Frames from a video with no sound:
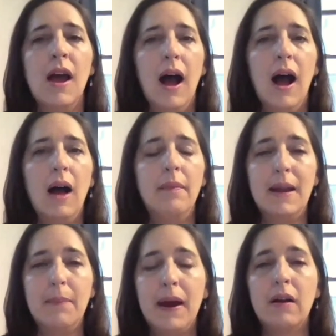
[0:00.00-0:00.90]

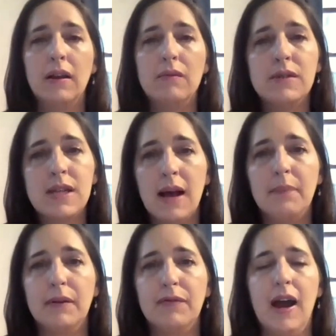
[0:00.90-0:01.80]
And apparently it was
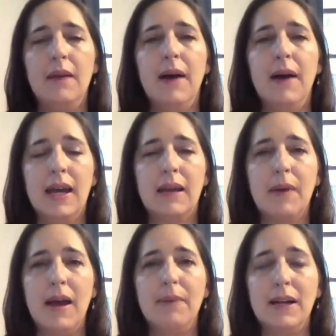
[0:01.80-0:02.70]
amplified
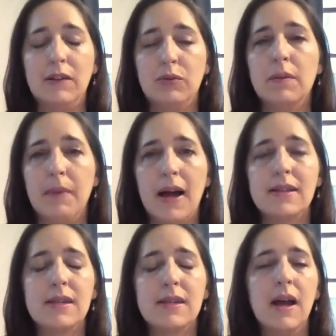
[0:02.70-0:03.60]
by Twitter
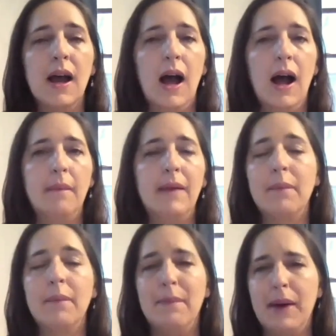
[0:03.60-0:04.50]
bots
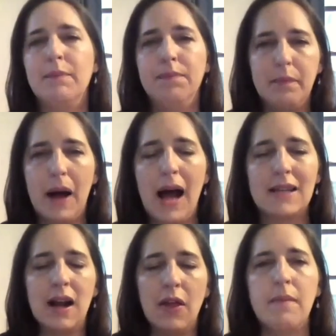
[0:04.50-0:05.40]
and by
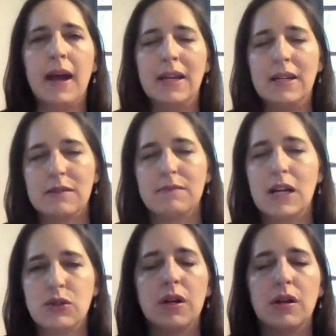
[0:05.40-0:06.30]
bots and other mechanisms,
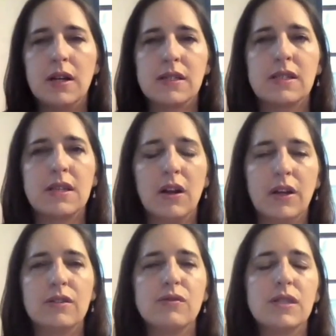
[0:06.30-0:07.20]
not Twitter necessarily
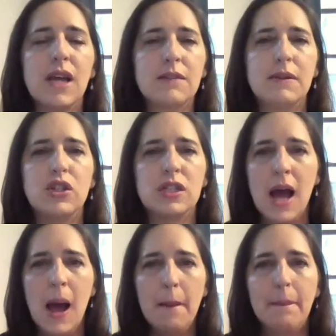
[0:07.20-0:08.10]
because it was text messages,
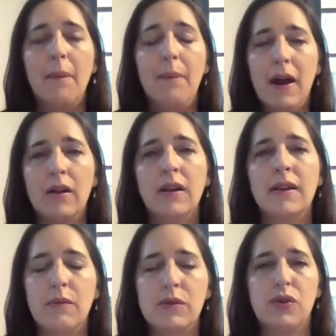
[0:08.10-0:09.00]
but apparently
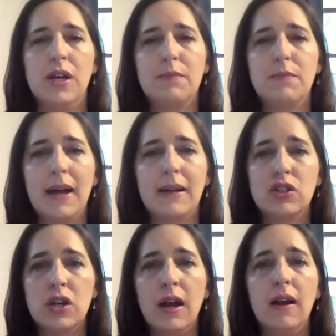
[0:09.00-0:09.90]
that were traced back to
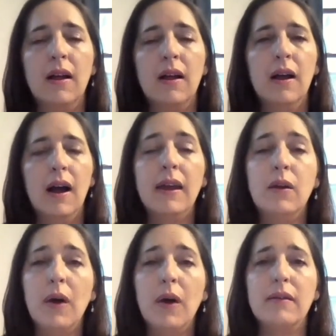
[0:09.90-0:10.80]
China in
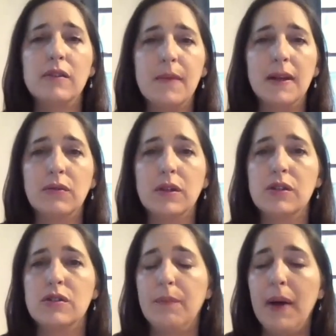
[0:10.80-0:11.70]
a way that was meant to really
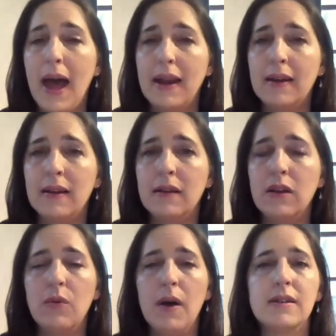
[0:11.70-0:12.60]
sow panic in the
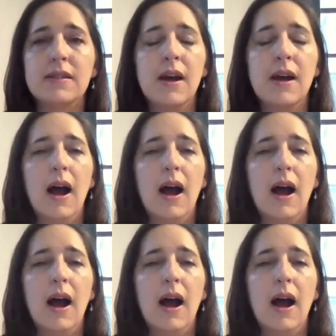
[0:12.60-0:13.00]
U.S.